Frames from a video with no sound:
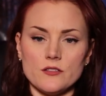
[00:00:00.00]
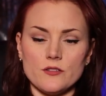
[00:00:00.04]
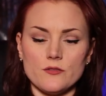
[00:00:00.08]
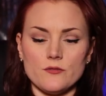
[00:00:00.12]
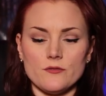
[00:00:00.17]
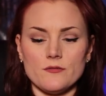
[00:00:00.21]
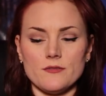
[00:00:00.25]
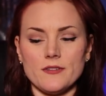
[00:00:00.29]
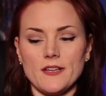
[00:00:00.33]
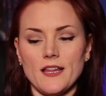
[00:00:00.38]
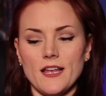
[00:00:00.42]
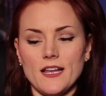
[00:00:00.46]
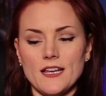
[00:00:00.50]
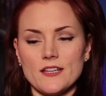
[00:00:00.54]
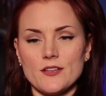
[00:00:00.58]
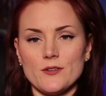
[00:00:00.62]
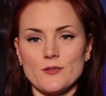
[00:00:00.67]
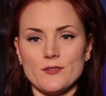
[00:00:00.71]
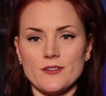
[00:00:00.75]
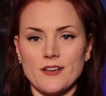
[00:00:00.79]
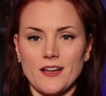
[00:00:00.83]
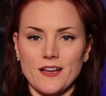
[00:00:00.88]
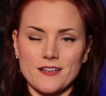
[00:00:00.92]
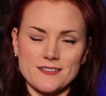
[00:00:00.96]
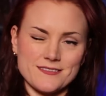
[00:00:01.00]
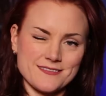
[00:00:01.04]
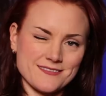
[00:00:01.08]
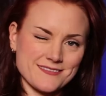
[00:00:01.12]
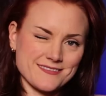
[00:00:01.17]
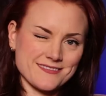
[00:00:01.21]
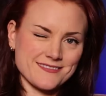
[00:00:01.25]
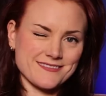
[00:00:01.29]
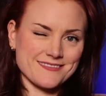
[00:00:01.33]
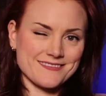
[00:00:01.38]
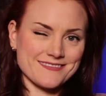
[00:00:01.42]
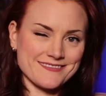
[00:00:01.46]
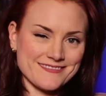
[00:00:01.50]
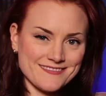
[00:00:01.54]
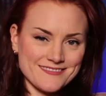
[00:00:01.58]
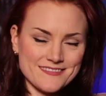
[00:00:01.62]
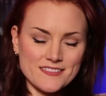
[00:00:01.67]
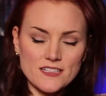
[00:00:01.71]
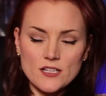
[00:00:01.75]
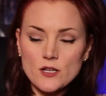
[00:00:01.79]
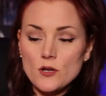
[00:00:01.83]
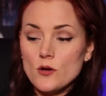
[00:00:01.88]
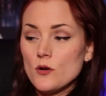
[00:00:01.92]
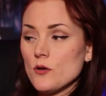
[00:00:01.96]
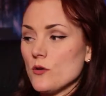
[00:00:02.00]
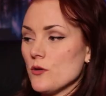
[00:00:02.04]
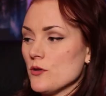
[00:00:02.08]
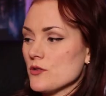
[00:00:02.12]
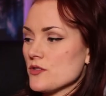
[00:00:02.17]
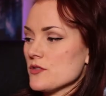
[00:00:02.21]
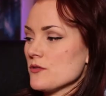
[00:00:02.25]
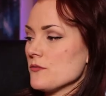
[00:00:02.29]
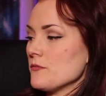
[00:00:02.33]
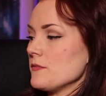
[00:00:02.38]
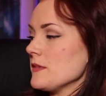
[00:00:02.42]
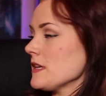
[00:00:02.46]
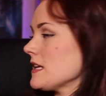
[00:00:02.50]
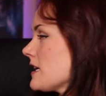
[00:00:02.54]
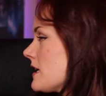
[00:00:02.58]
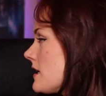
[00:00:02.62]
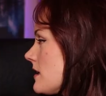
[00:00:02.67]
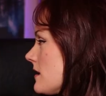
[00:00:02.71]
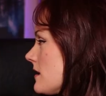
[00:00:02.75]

I was not very technical when it comes